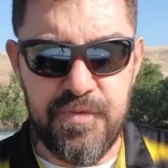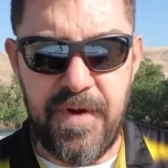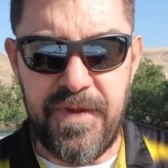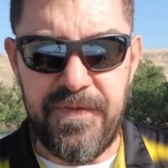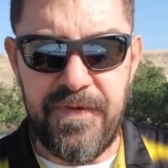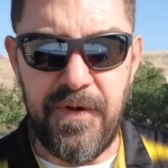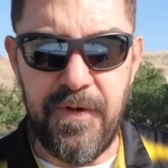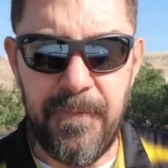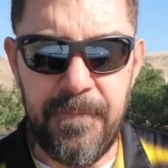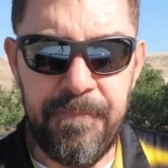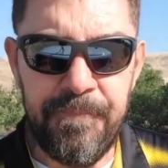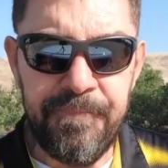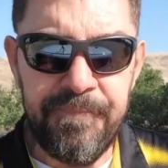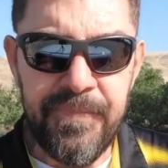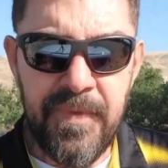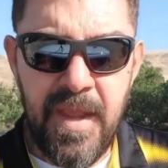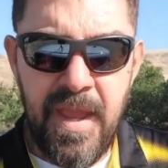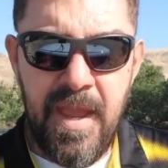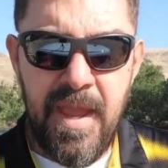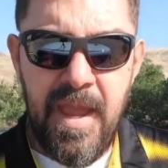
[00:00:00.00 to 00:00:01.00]
with you.
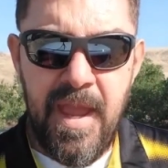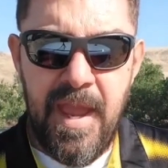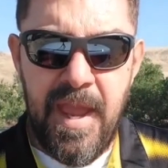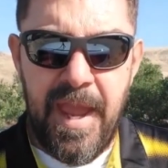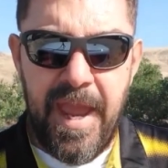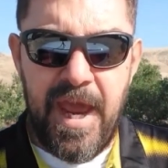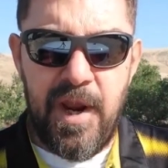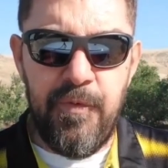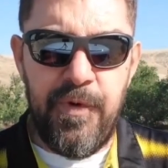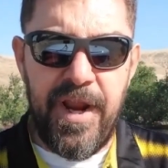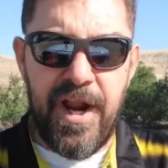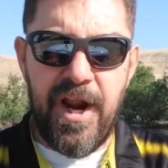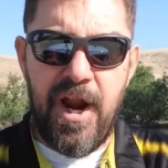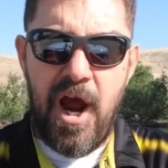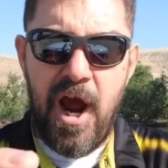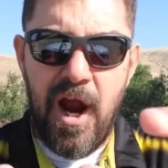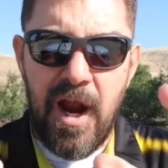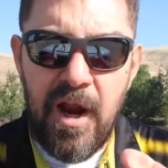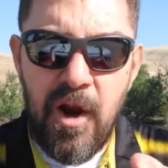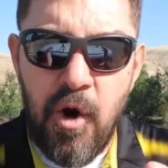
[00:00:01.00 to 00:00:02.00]
And we are
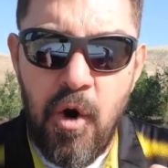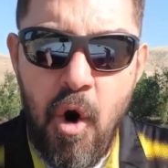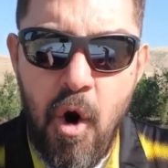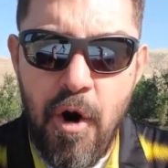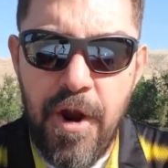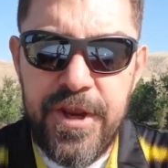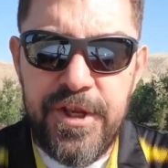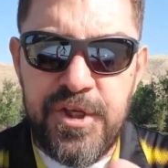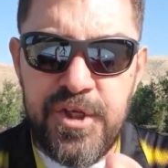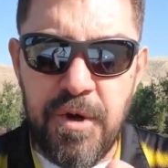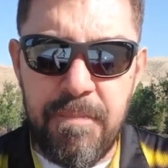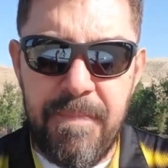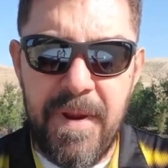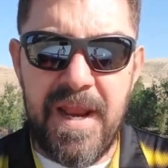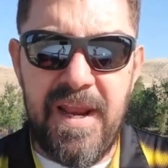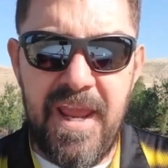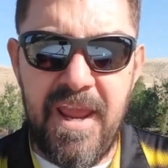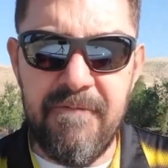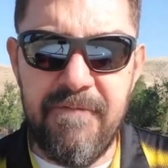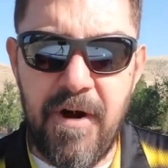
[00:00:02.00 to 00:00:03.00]
going to
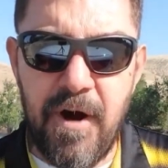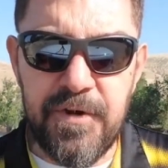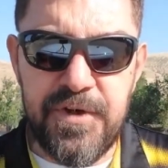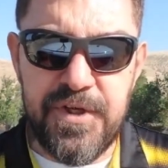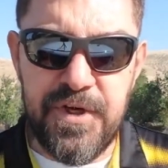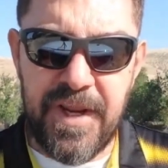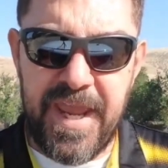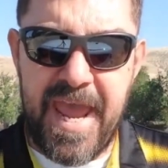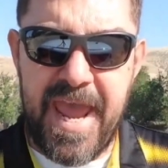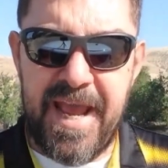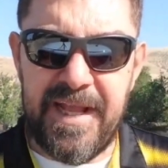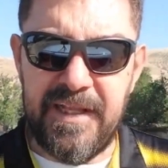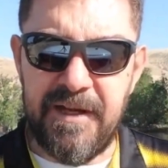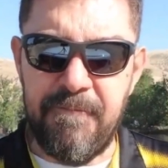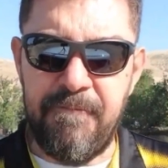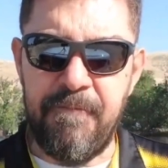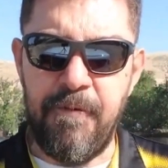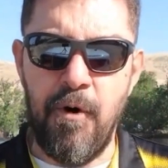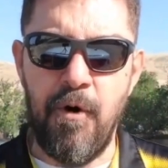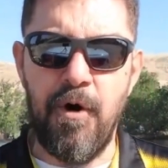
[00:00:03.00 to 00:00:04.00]
believe altogether
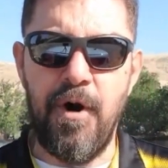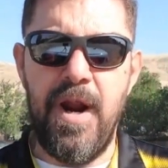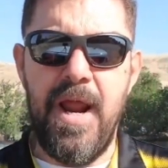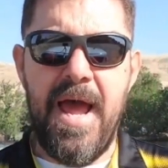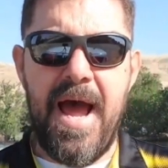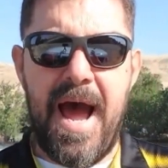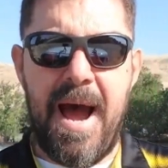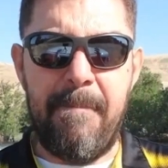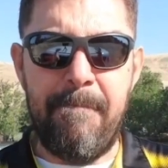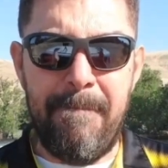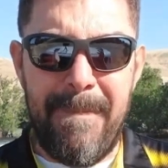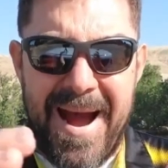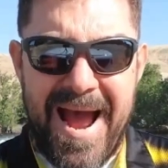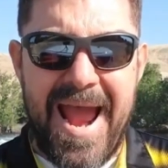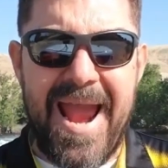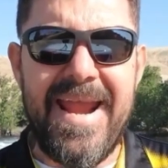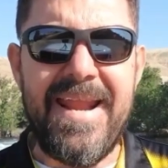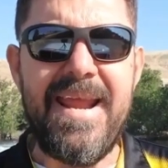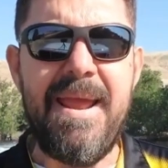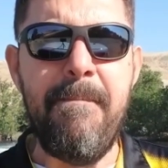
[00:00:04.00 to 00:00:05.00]
for a
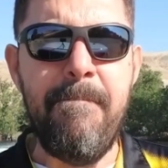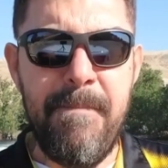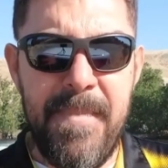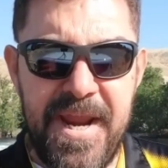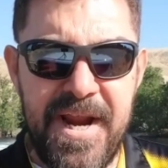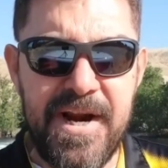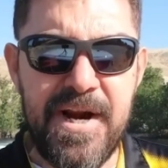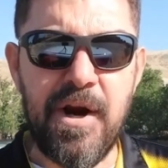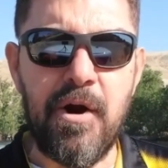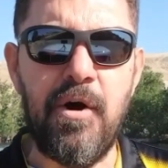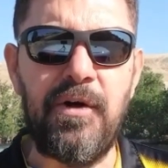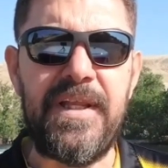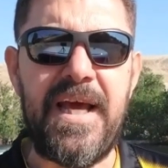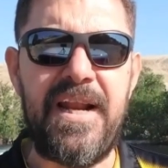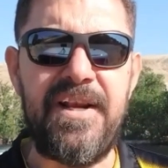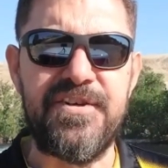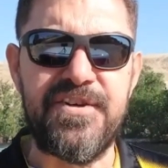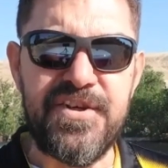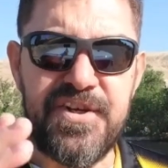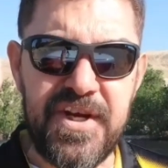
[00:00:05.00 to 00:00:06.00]
mighty miracle that
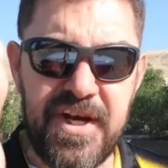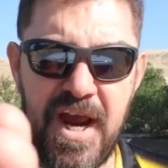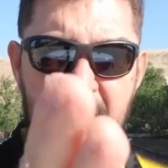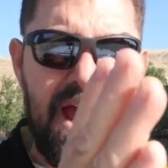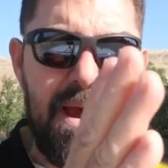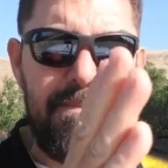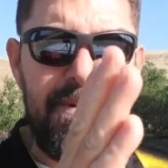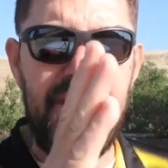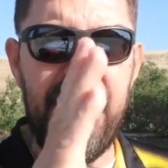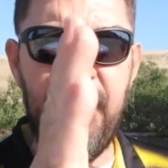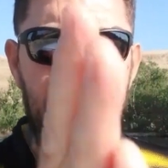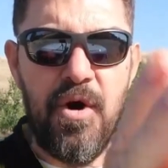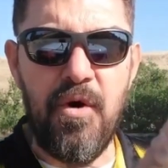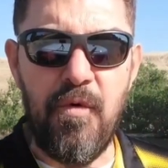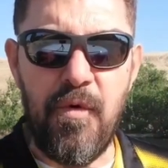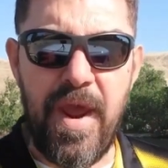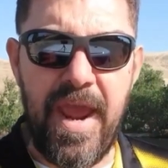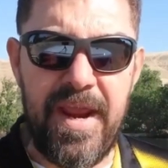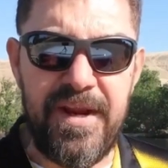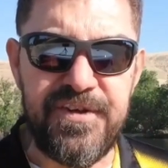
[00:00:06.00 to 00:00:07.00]
is coming your
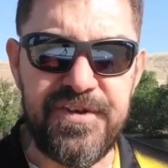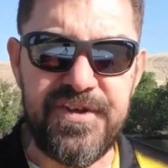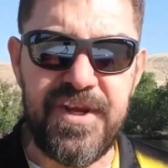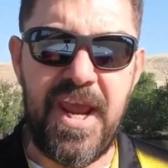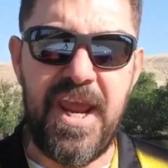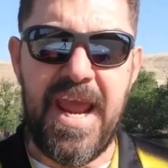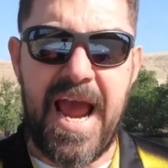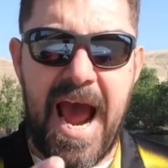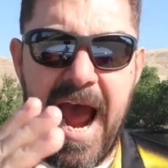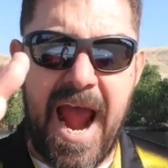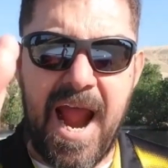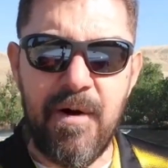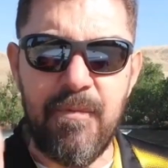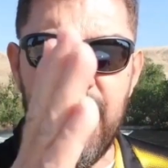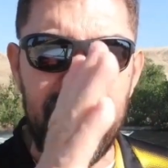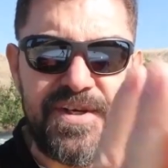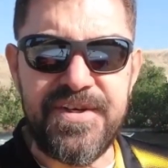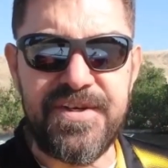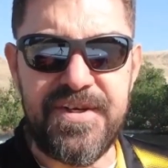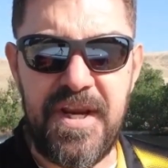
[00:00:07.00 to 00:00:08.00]
way. Say, I
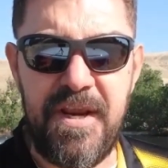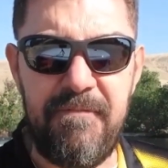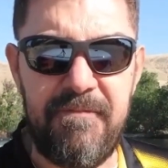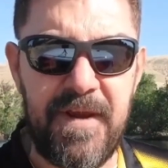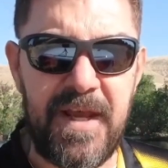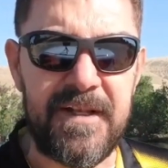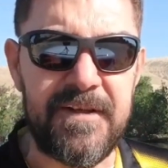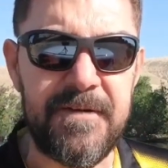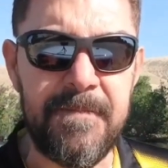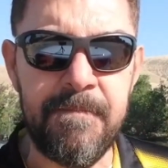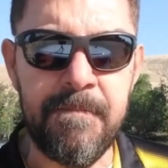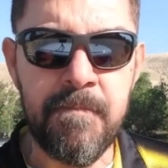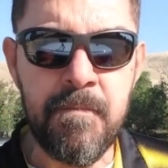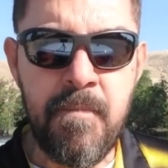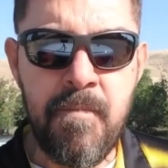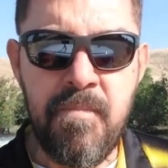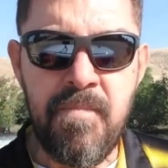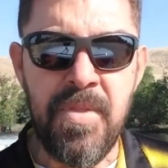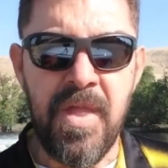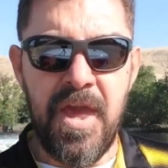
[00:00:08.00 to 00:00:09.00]
receive it
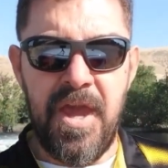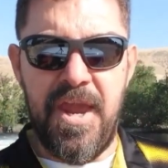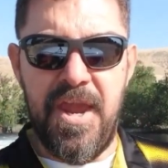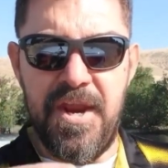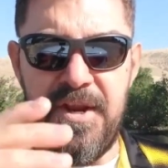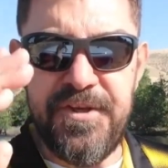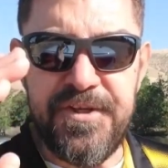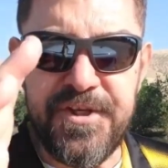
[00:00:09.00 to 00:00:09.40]
in